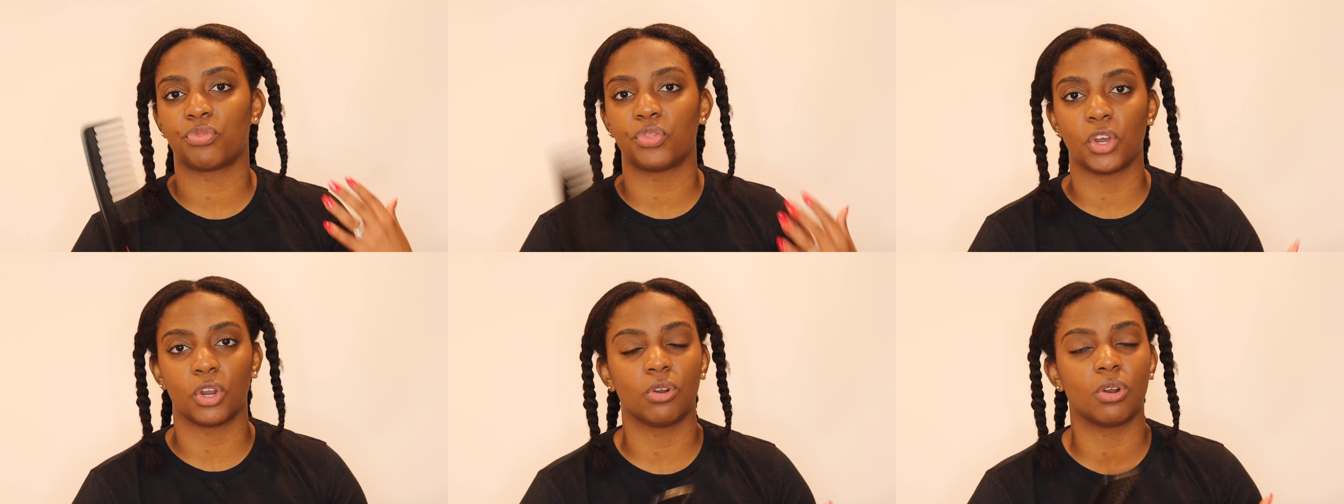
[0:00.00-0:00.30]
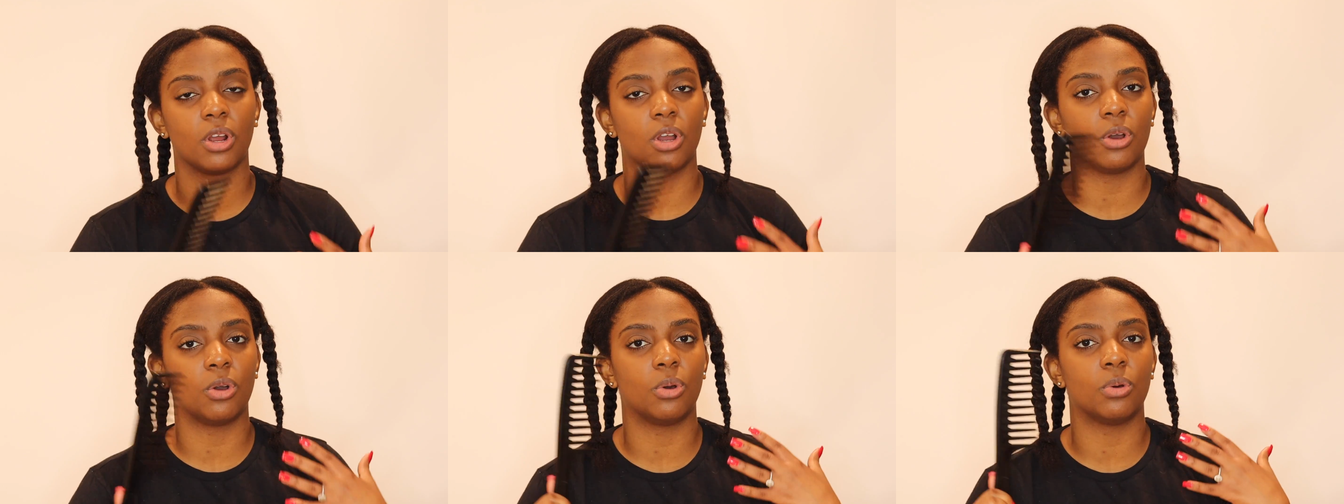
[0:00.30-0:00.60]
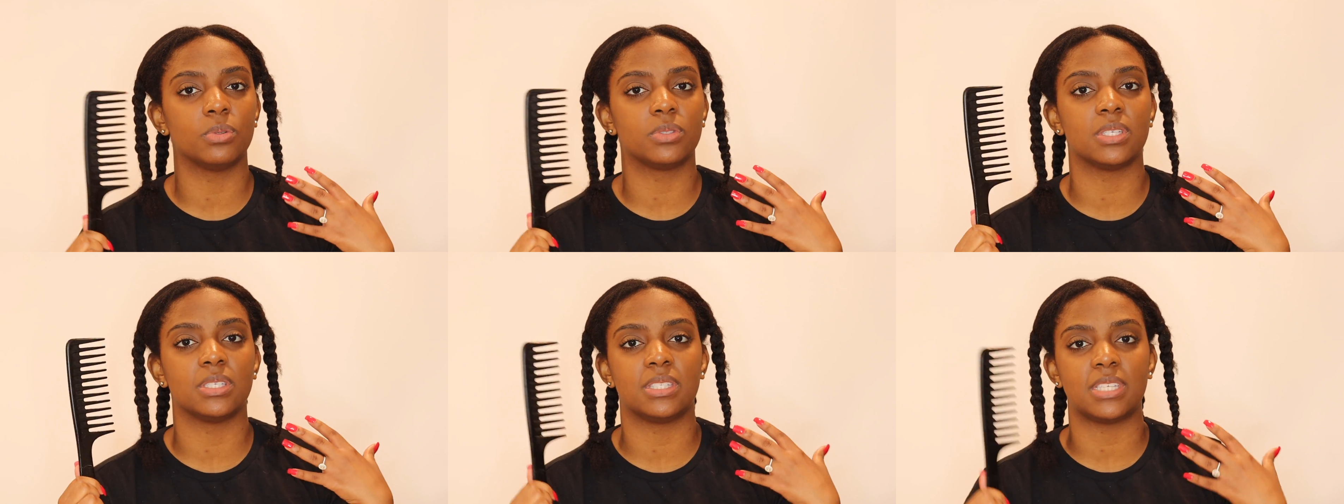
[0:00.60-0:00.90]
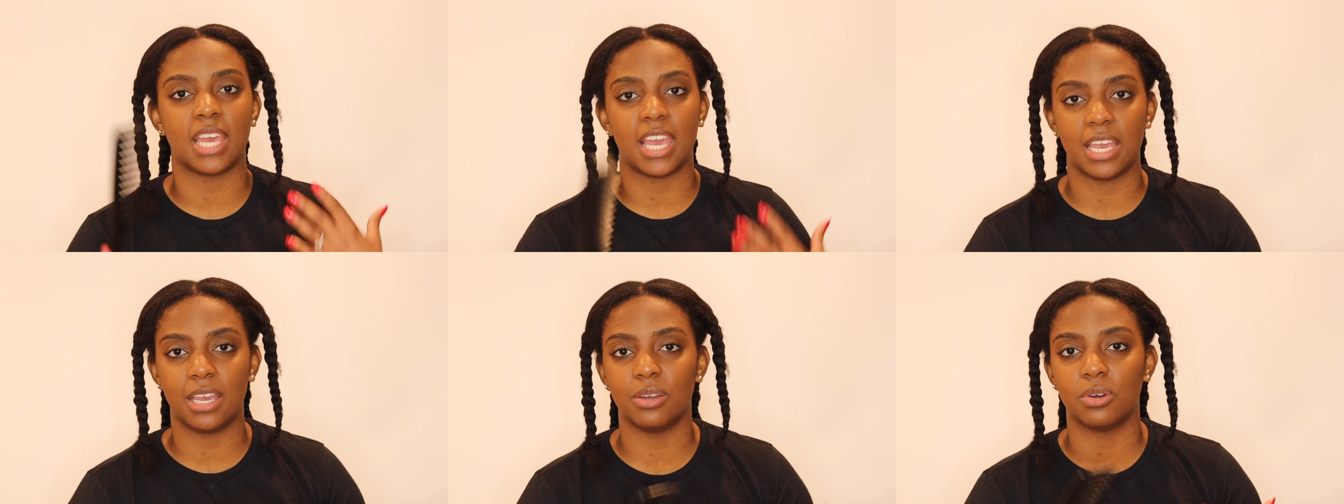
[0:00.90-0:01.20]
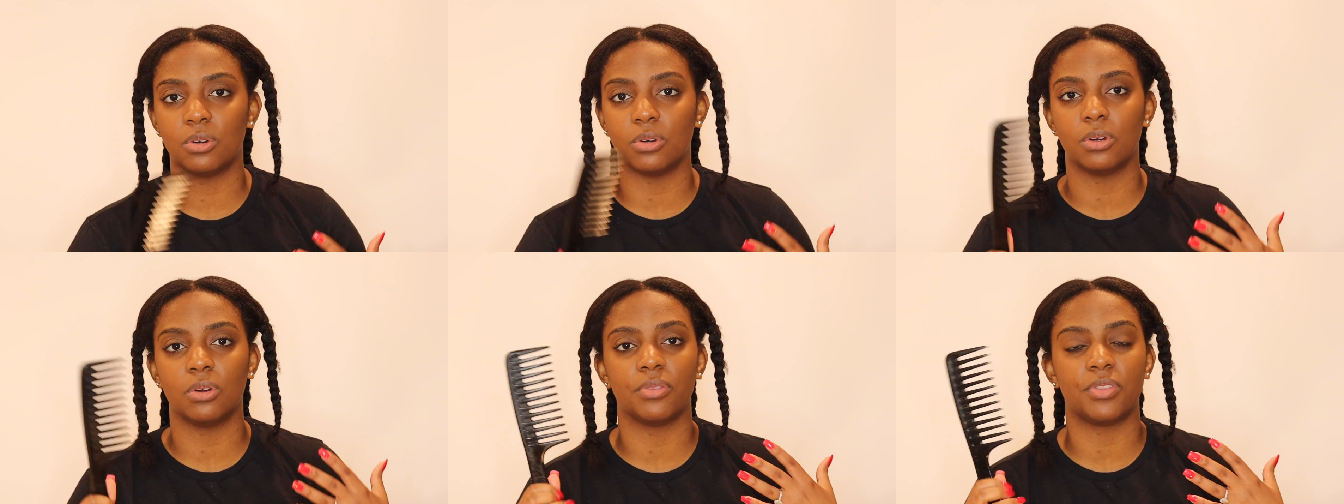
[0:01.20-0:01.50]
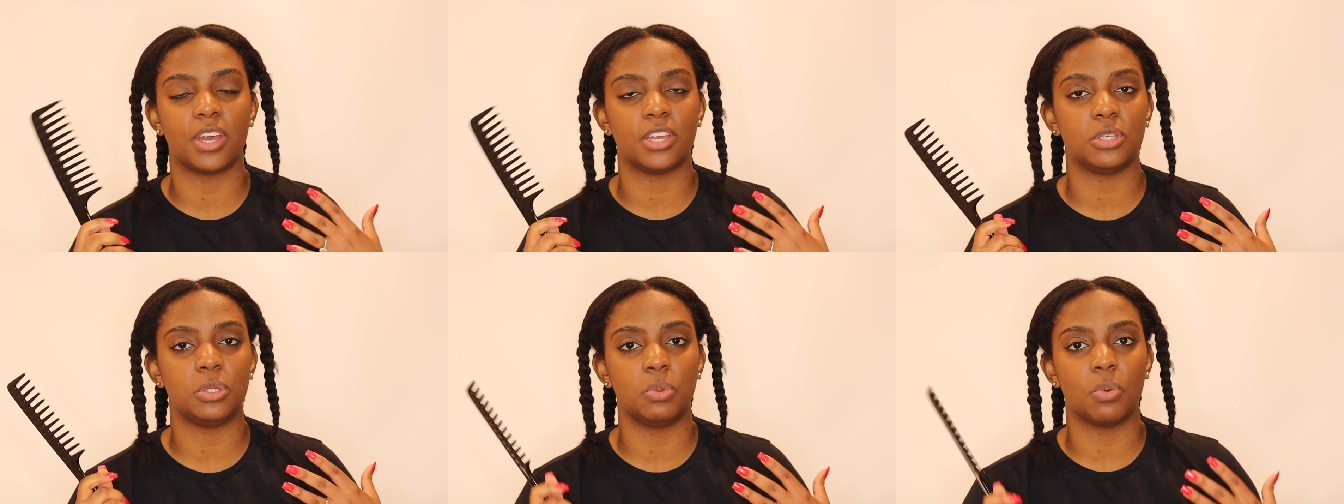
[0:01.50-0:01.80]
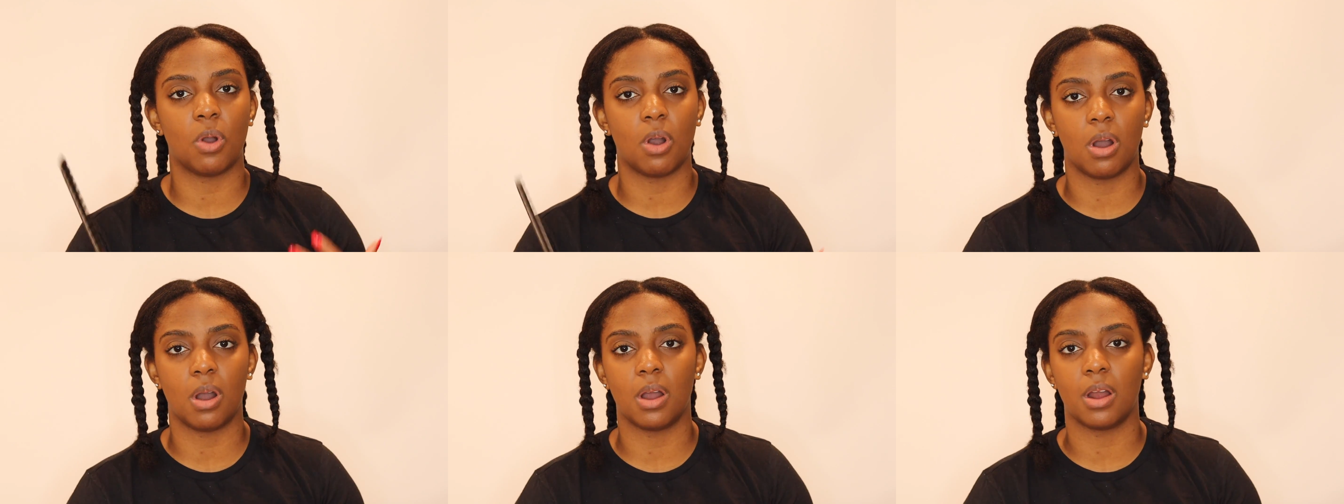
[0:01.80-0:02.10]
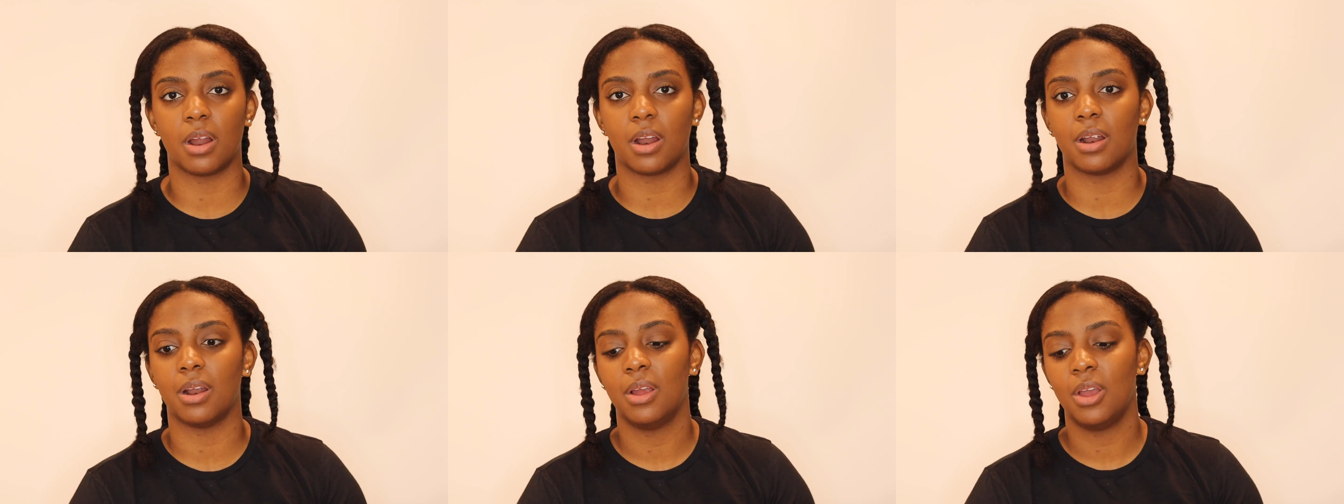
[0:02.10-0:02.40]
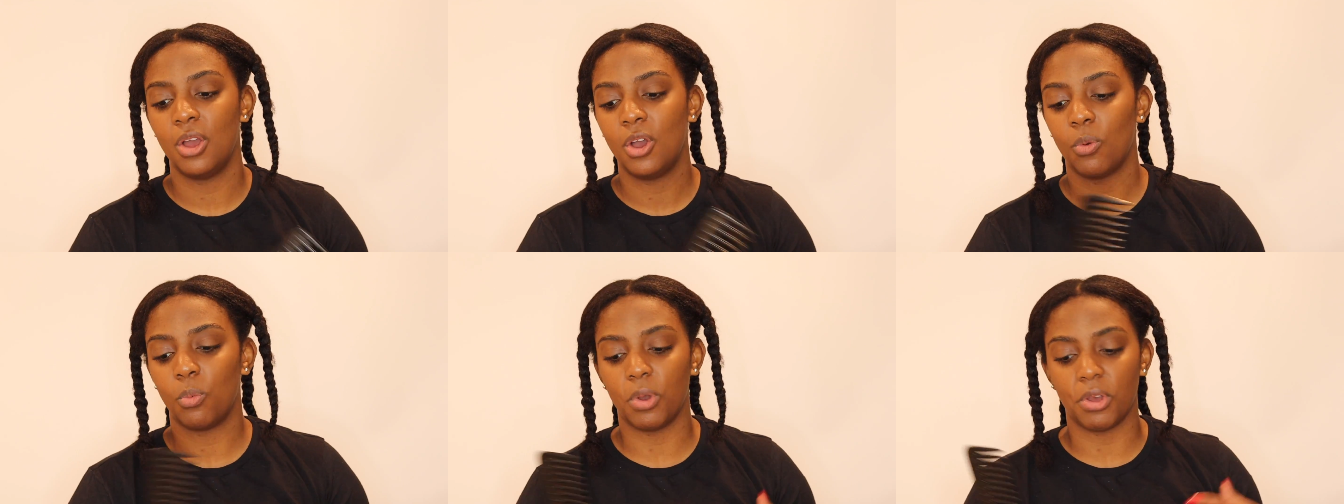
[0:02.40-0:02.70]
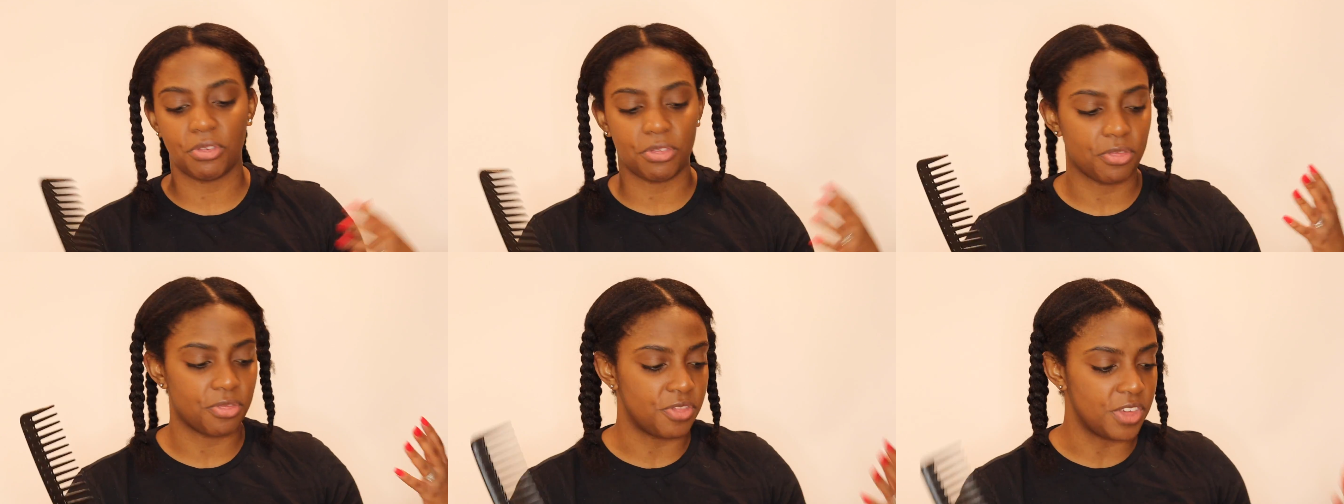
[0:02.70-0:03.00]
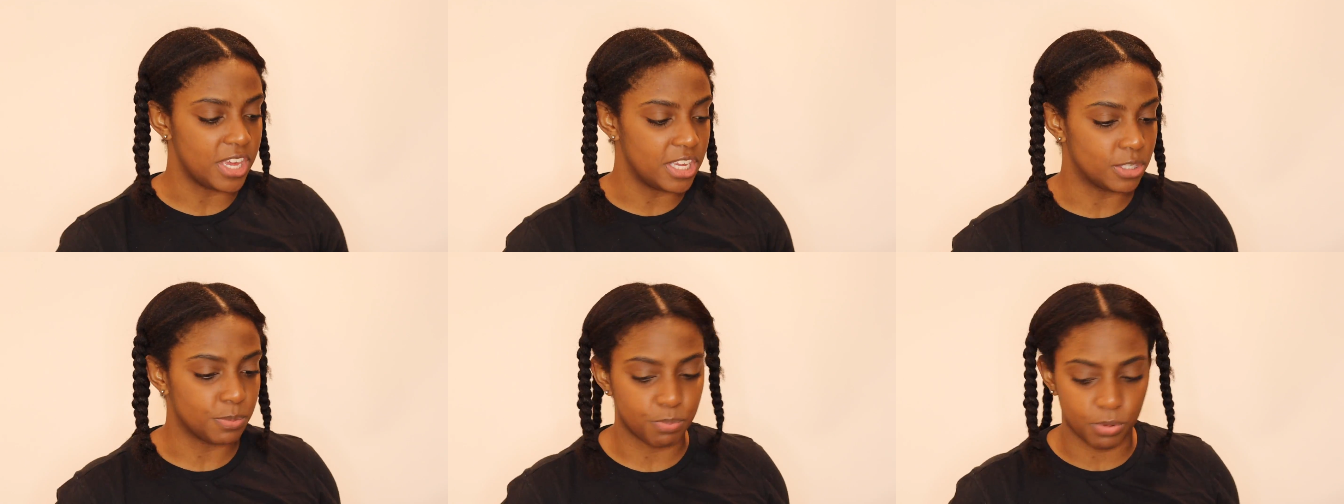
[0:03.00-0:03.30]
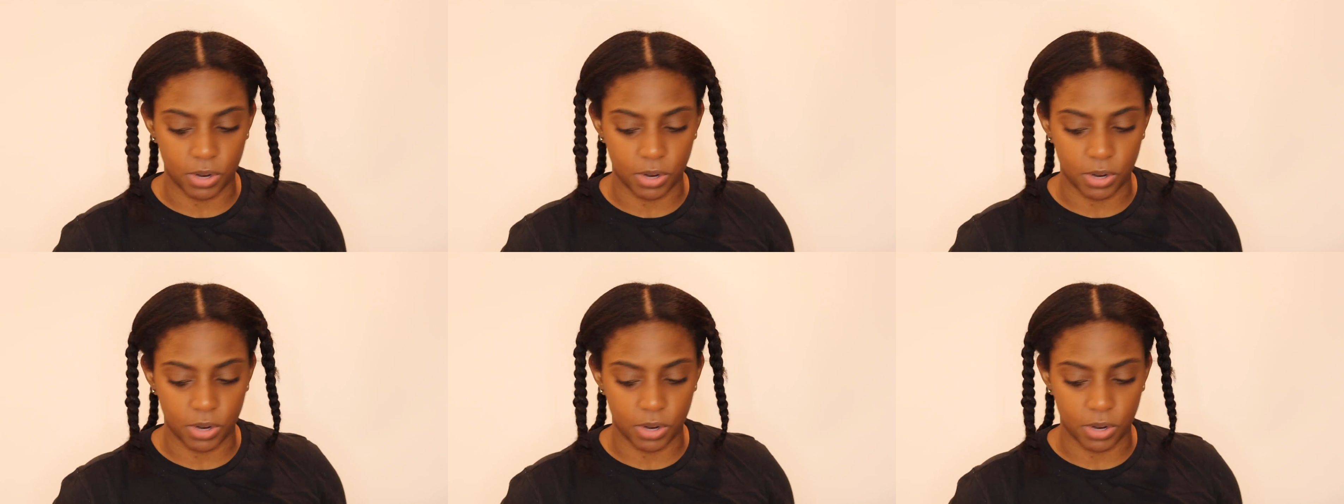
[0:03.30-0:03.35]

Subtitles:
thorough detangle that you are with these